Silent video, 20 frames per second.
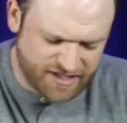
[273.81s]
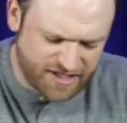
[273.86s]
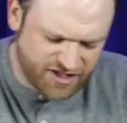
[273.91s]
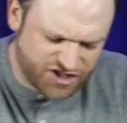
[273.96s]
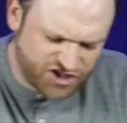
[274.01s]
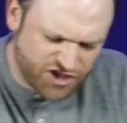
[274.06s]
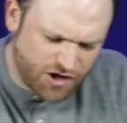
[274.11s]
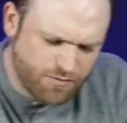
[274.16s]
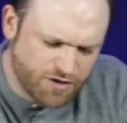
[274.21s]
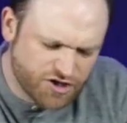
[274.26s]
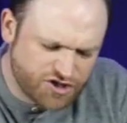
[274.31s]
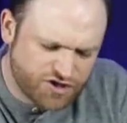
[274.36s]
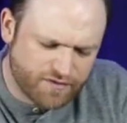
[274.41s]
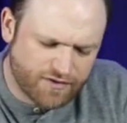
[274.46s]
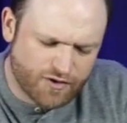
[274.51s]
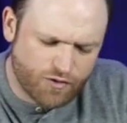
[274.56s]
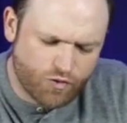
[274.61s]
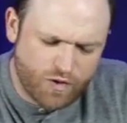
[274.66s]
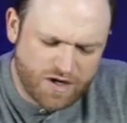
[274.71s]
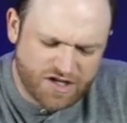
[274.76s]
And so much of
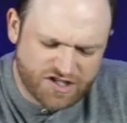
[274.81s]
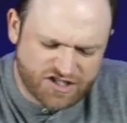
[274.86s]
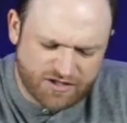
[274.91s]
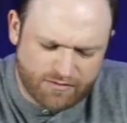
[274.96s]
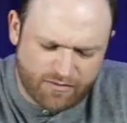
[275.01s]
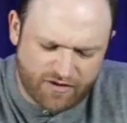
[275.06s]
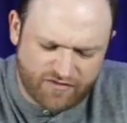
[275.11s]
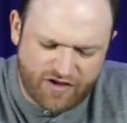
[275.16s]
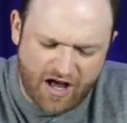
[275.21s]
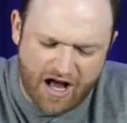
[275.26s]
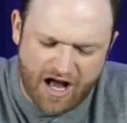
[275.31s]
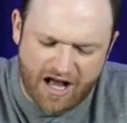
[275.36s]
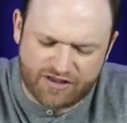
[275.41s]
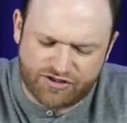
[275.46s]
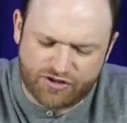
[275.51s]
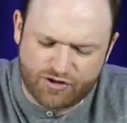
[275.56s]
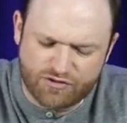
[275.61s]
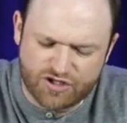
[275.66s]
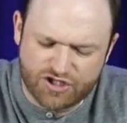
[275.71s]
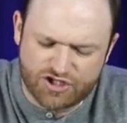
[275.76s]
the wisdom of
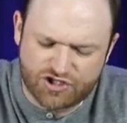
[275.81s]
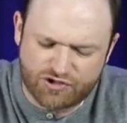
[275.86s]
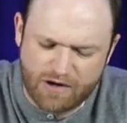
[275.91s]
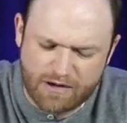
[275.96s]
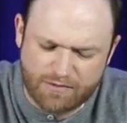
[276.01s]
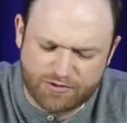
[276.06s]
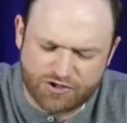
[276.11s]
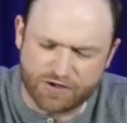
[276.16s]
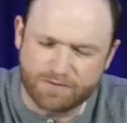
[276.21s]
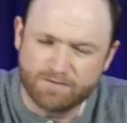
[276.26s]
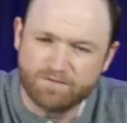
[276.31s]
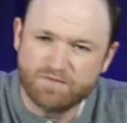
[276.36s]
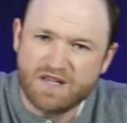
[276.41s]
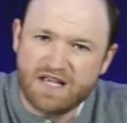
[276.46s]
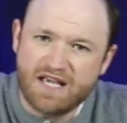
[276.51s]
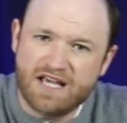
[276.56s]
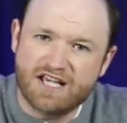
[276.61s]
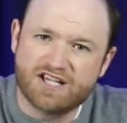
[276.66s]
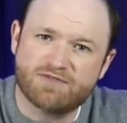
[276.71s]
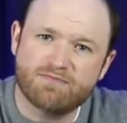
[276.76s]
God through the Scripture
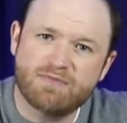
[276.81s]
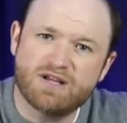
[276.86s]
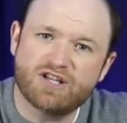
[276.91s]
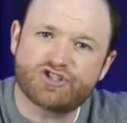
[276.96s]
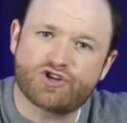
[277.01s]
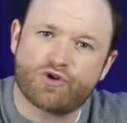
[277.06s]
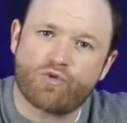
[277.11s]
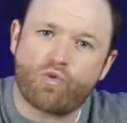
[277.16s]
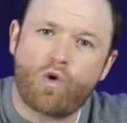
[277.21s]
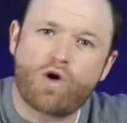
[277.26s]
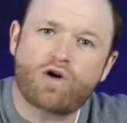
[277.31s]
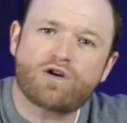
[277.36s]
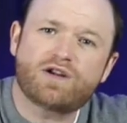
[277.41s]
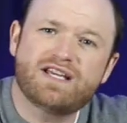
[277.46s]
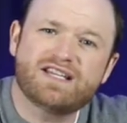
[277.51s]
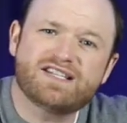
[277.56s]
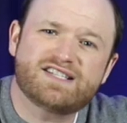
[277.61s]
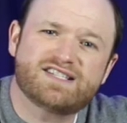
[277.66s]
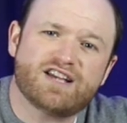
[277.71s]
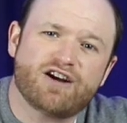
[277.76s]
is meant to work
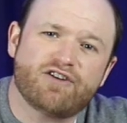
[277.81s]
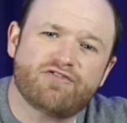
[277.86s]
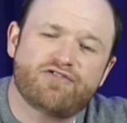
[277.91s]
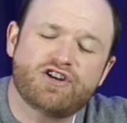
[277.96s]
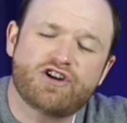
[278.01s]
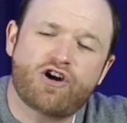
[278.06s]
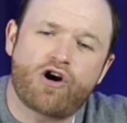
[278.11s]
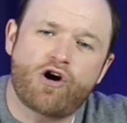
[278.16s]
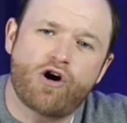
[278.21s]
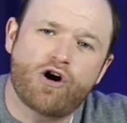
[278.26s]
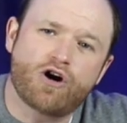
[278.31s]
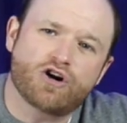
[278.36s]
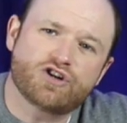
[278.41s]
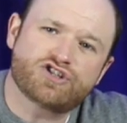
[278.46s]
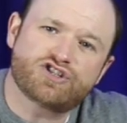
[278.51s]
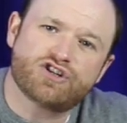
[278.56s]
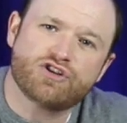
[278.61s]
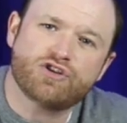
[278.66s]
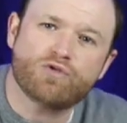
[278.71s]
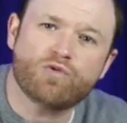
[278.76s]
itself into our hearts
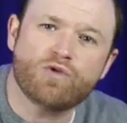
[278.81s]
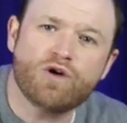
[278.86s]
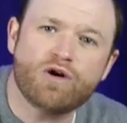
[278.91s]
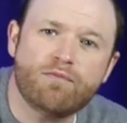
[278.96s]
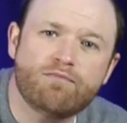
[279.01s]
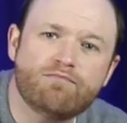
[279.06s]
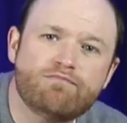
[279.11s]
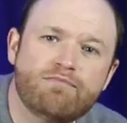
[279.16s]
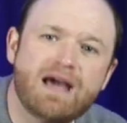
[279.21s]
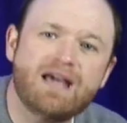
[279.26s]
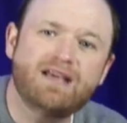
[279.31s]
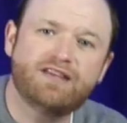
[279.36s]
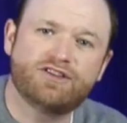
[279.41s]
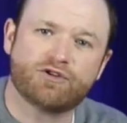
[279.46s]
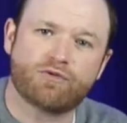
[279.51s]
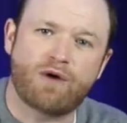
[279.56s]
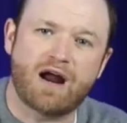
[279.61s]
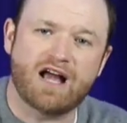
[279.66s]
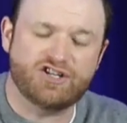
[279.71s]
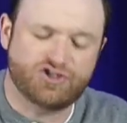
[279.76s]
so that we'll make
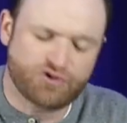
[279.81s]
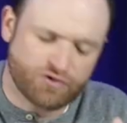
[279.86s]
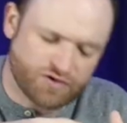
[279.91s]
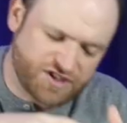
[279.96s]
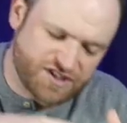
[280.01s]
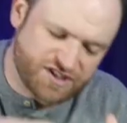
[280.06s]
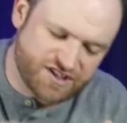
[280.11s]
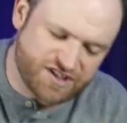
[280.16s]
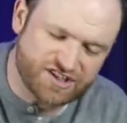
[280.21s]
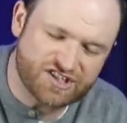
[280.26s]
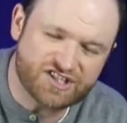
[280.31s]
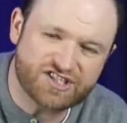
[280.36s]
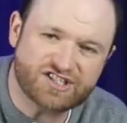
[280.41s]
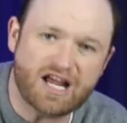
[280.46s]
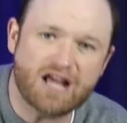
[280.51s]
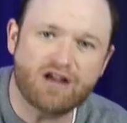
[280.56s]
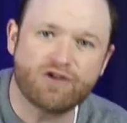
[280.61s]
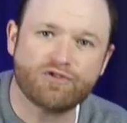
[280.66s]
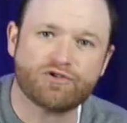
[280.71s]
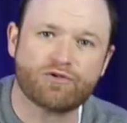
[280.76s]
the right choices and
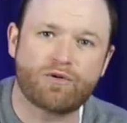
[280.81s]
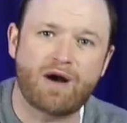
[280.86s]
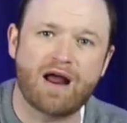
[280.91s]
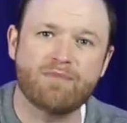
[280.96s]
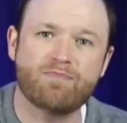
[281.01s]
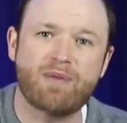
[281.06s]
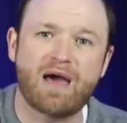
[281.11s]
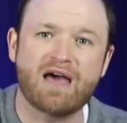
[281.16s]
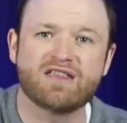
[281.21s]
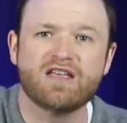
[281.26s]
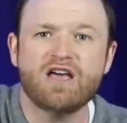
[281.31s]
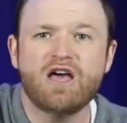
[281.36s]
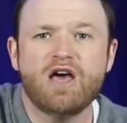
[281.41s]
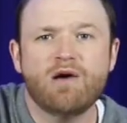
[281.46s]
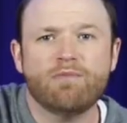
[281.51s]
stay on the right path.